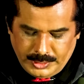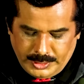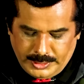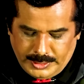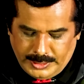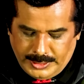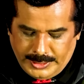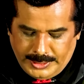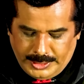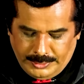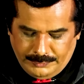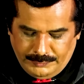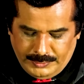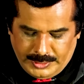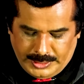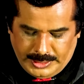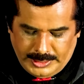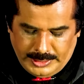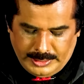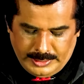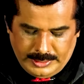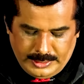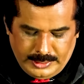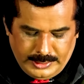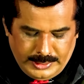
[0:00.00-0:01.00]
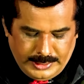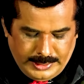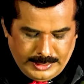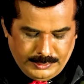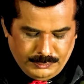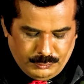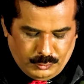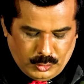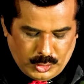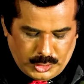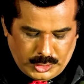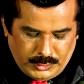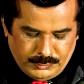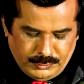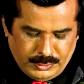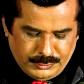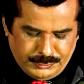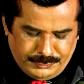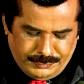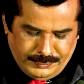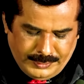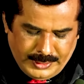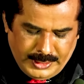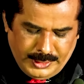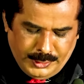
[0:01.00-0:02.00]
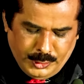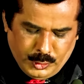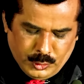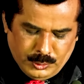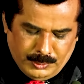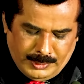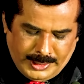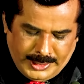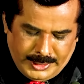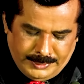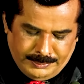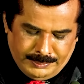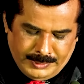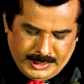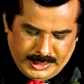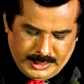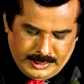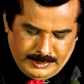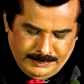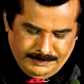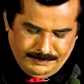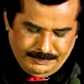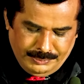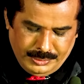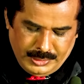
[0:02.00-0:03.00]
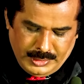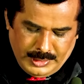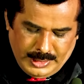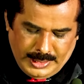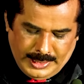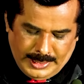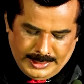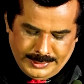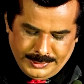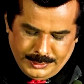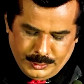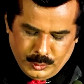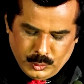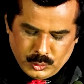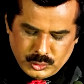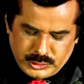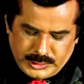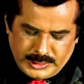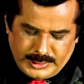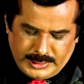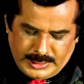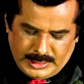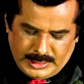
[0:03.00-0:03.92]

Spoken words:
creativity in whatever field you might be and use it